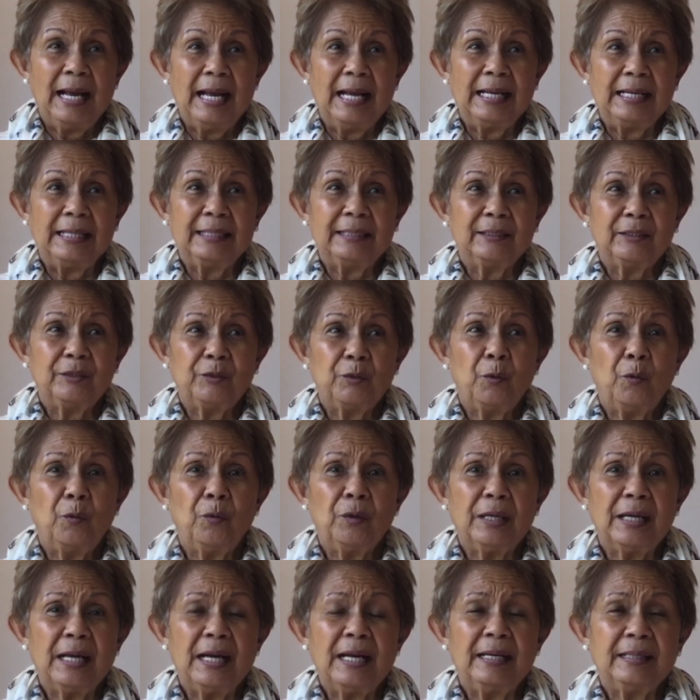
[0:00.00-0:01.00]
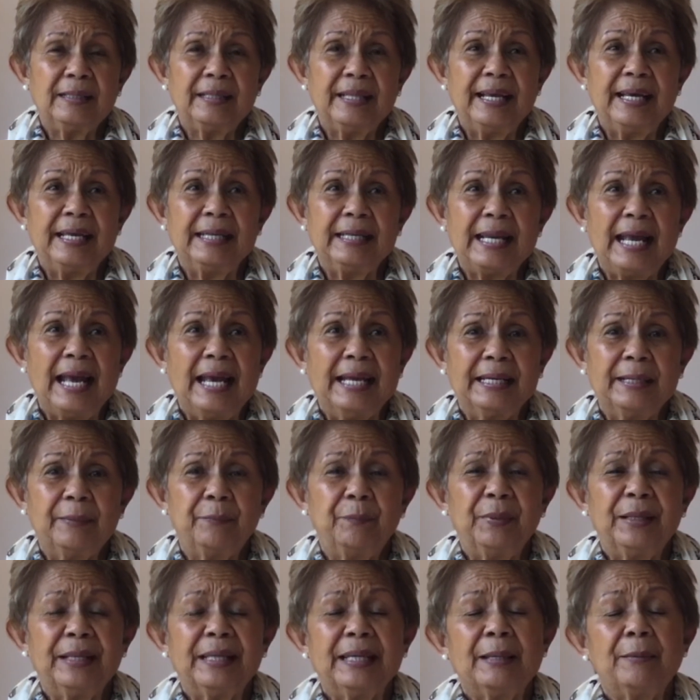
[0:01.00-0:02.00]
And yoga then had
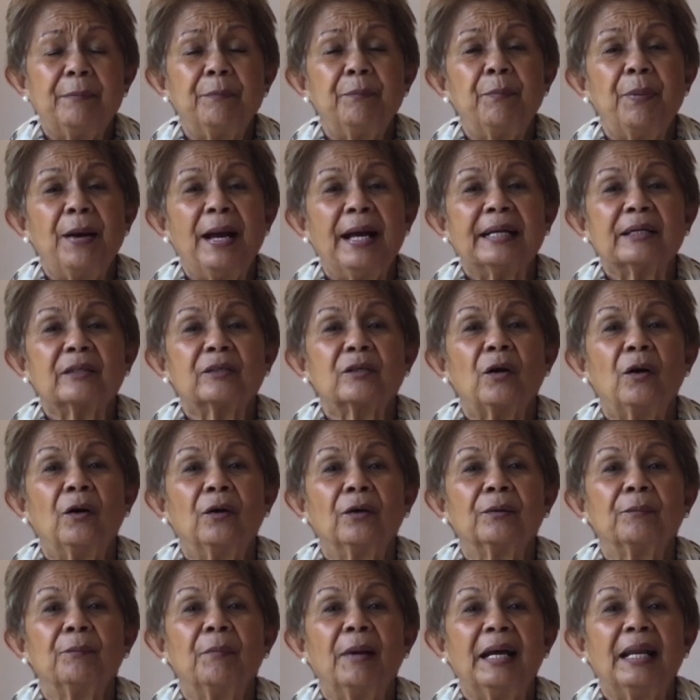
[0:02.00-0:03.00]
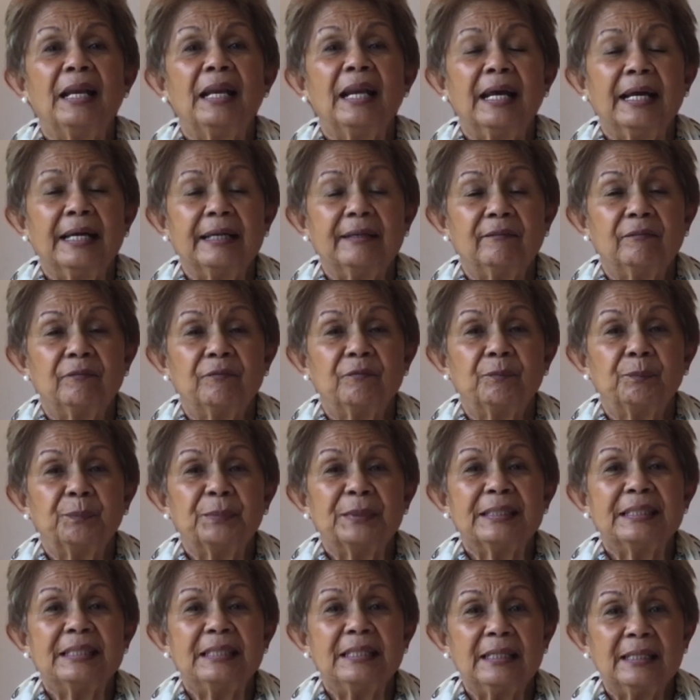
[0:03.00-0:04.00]
a big impact on my life,
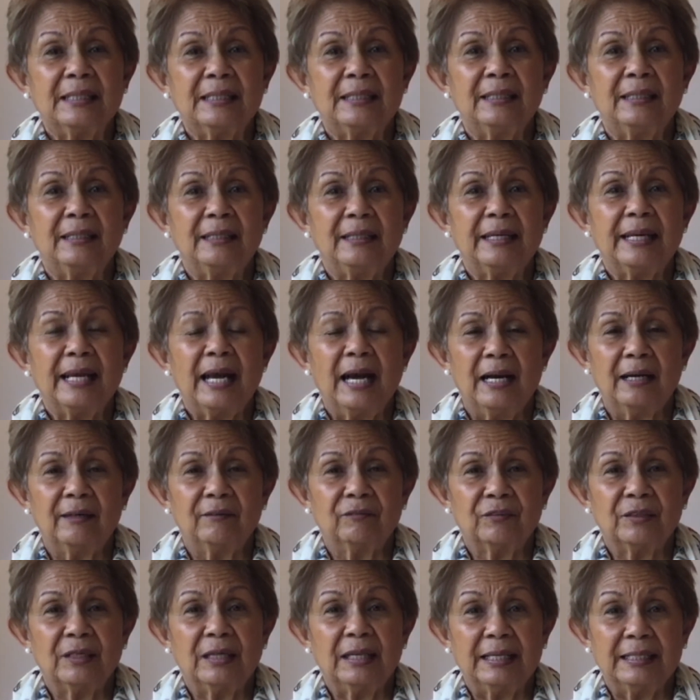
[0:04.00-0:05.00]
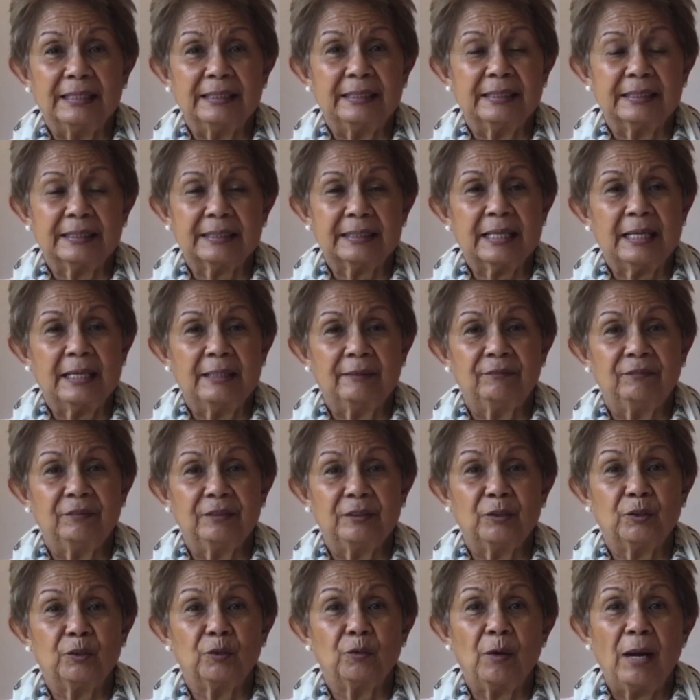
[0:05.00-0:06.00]
particularly after I
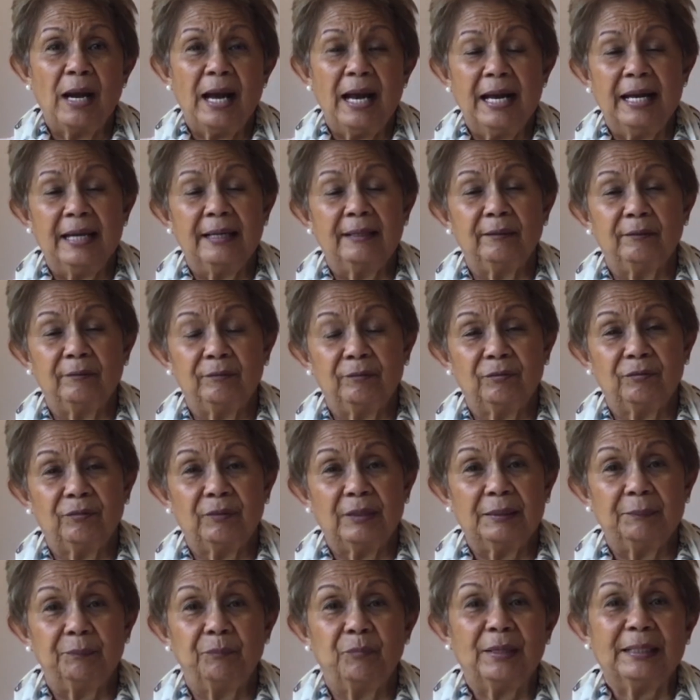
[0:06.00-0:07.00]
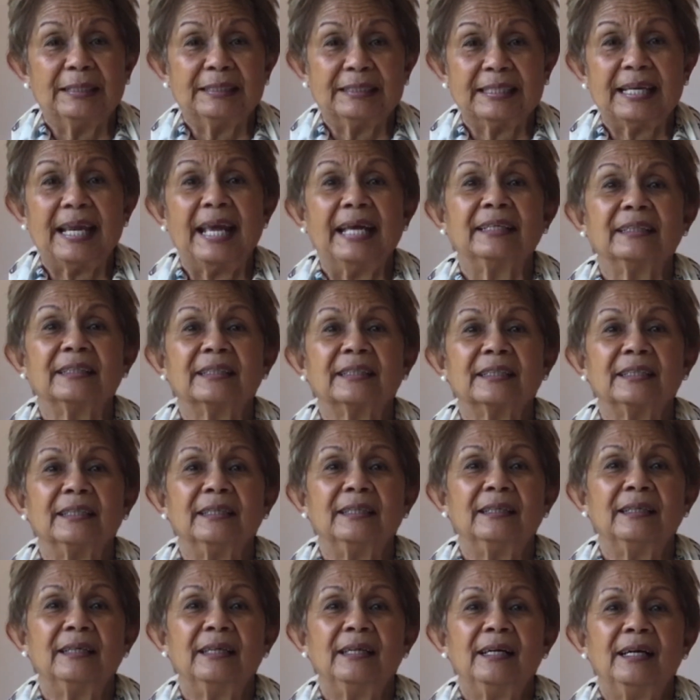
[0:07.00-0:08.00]
discovered to have a breast
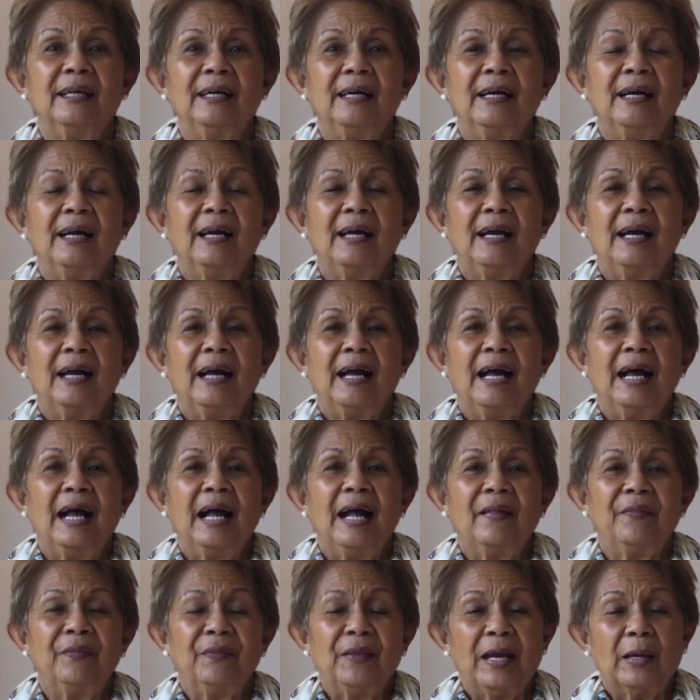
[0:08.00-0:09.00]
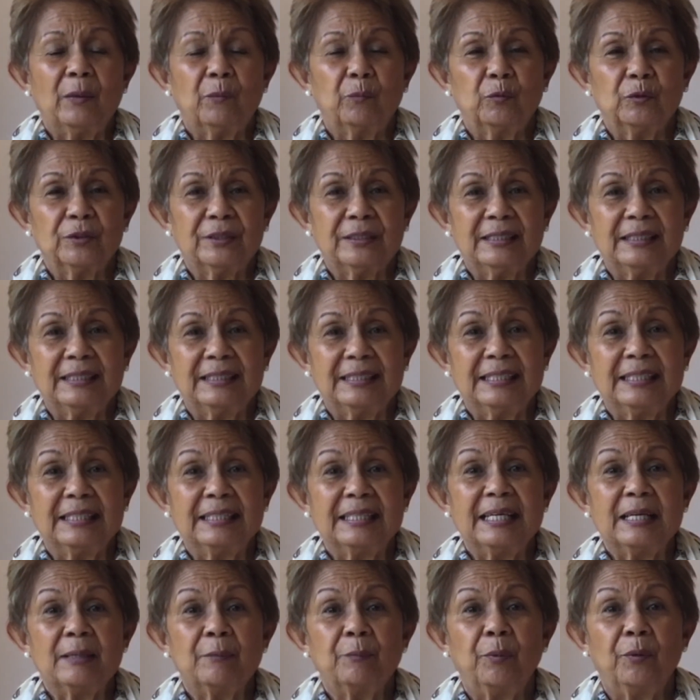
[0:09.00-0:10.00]
cancer. And that was the
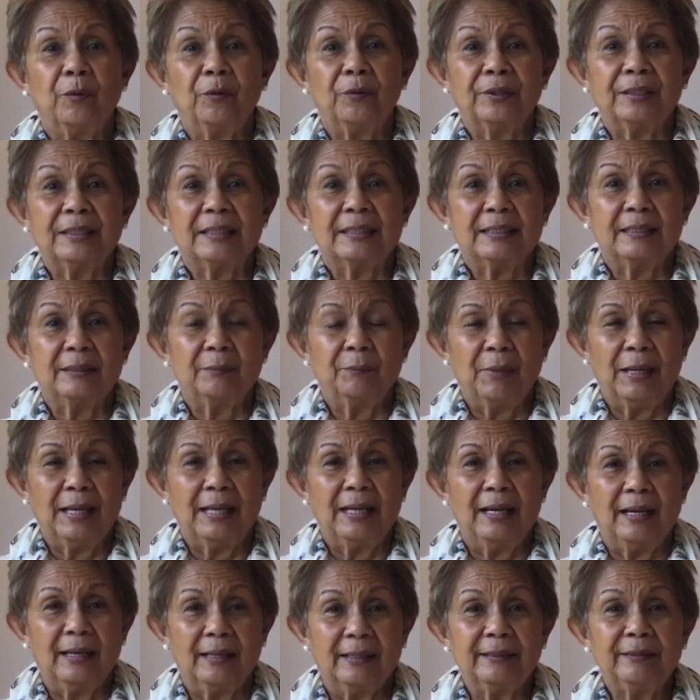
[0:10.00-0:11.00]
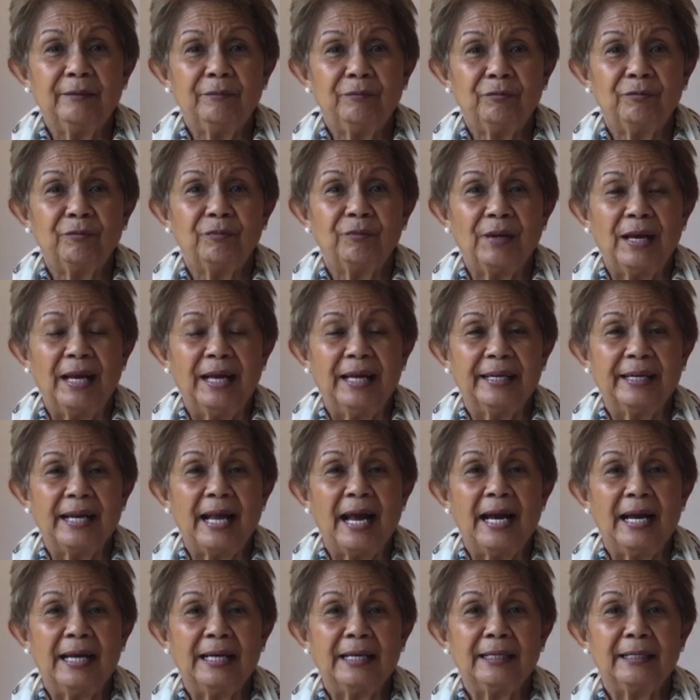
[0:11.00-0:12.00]
turning point in my life.
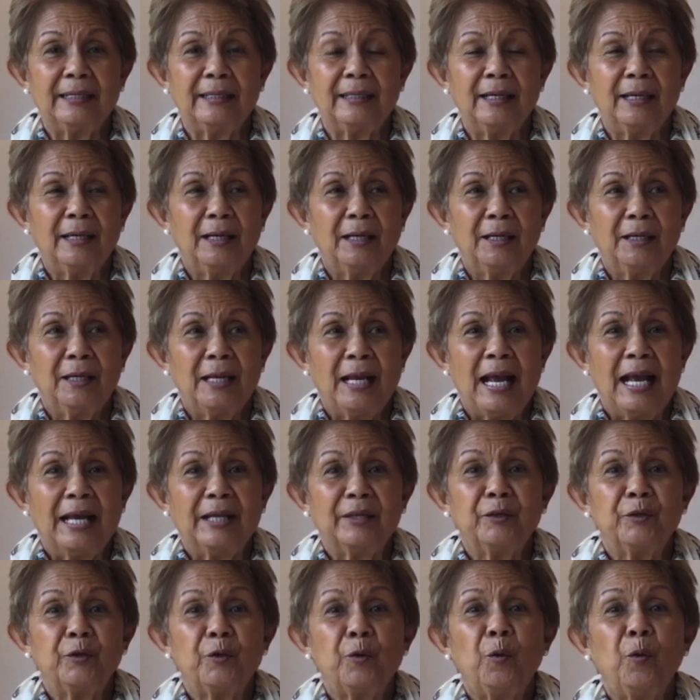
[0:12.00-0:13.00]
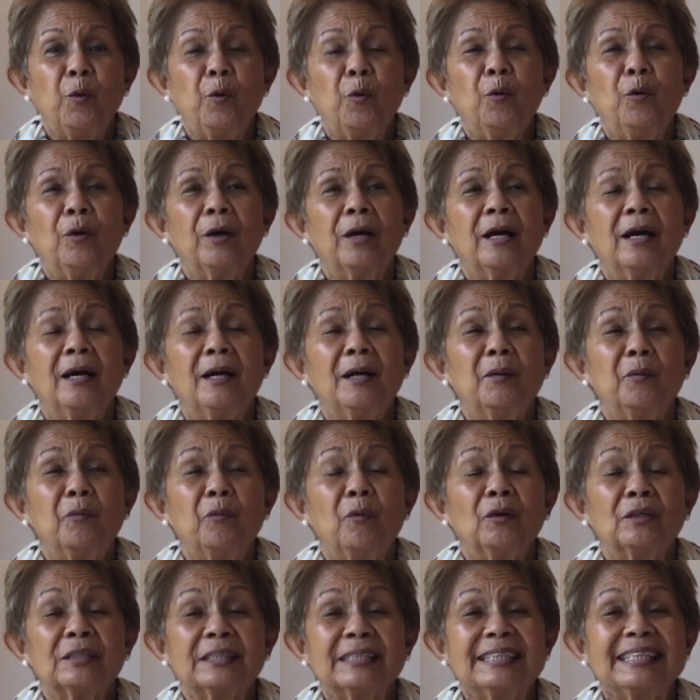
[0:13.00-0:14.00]
And
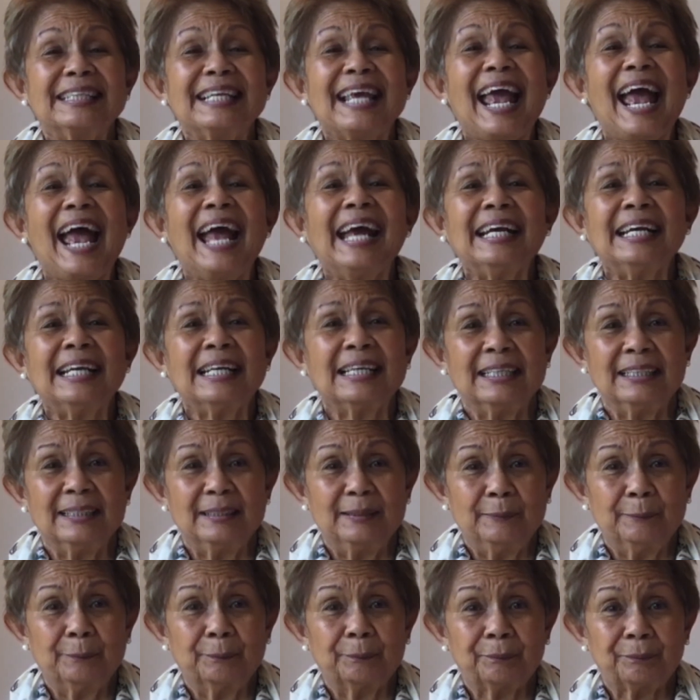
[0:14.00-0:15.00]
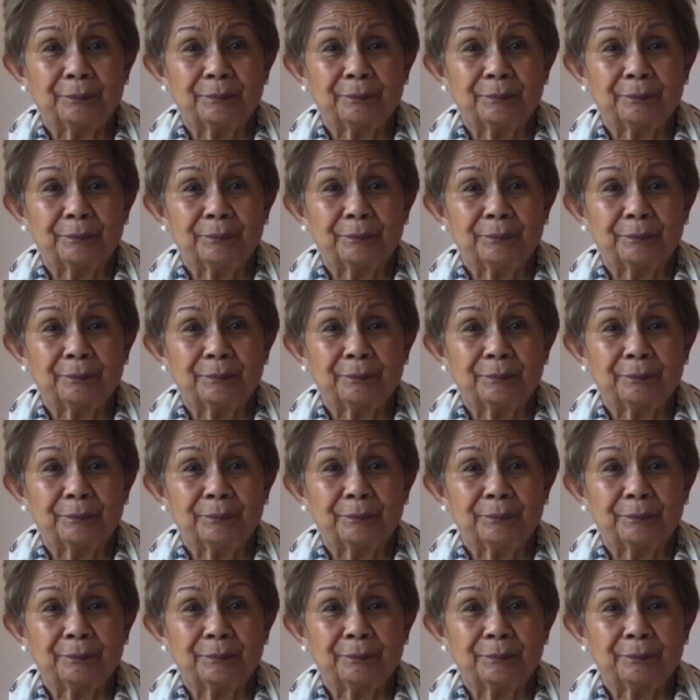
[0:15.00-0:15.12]
yoga was the anchor